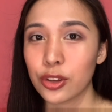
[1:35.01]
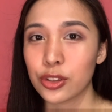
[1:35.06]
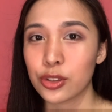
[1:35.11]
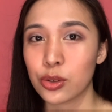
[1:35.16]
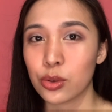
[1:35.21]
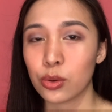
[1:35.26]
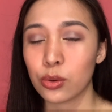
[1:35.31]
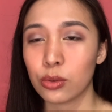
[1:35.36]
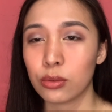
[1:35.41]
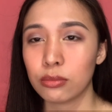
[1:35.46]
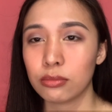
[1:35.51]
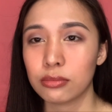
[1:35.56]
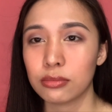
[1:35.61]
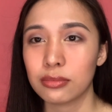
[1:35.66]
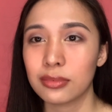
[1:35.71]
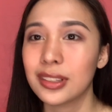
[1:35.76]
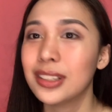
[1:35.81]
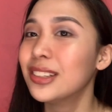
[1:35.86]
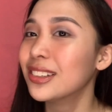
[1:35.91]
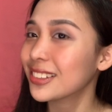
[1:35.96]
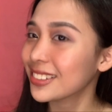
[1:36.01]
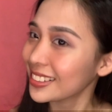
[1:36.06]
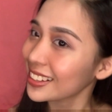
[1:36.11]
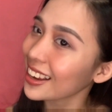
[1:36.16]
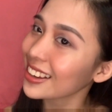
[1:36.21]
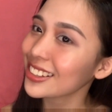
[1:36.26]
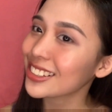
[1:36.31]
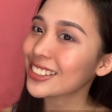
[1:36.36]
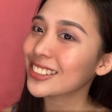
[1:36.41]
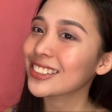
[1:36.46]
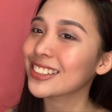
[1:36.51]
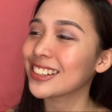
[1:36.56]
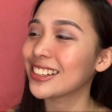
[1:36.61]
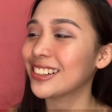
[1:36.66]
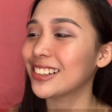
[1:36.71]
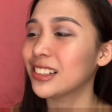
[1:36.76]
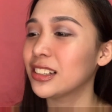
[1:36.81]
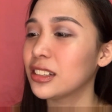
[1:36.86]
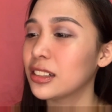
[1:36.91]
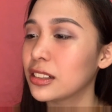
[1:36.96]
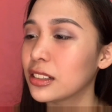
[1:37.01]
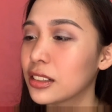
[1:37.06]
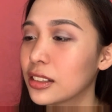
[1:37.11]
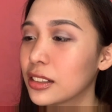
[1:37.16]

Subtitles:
to look natural.